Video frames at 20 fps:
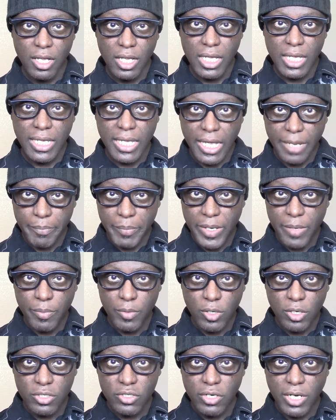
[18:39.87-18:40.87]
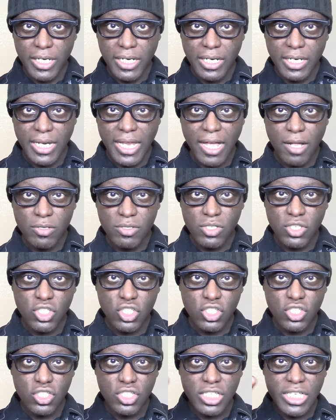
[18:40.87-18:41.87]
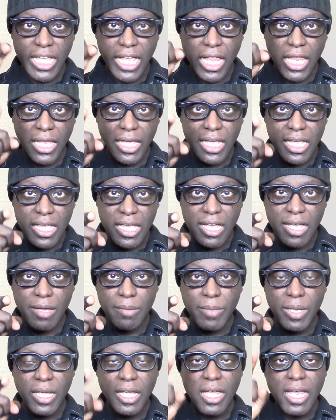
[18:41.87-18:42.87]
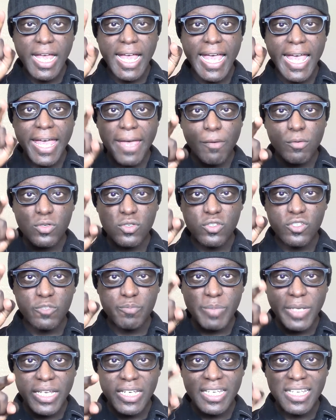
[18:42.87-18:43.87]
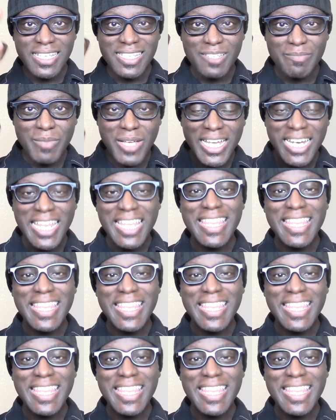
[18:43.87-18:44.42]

yet people are trying to now tell him how to spend his money.